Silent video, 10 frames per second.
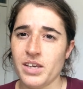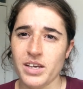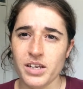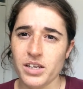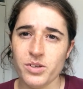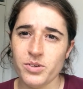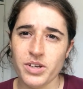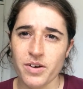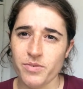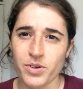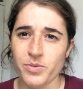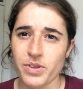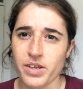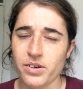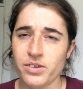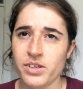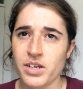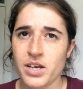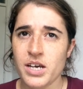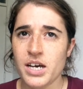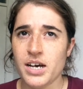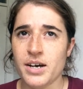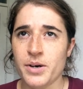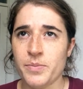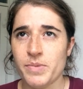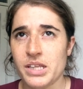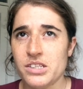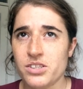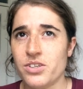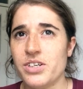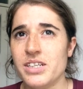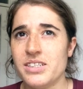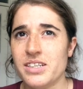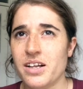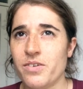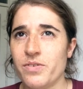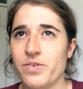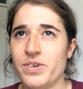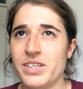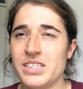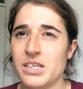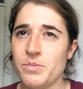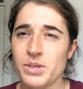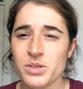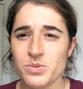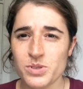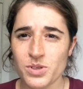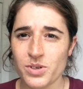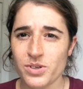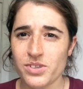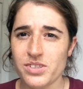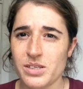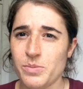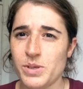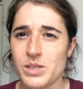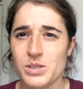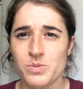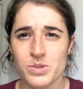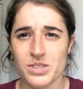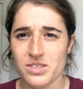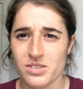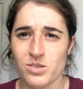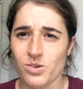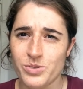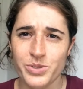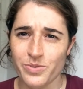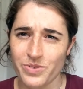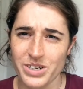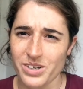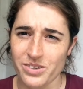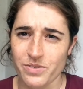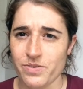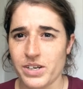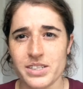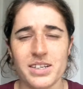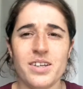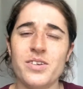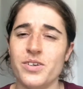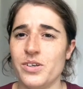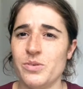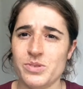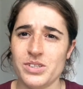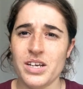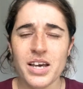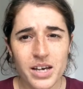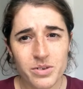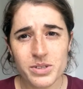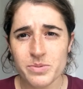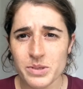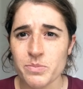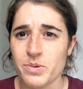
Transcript: it could have done without. And the story itself sometimes was good, sometimes was just also very on the face. I don't know, it was a bit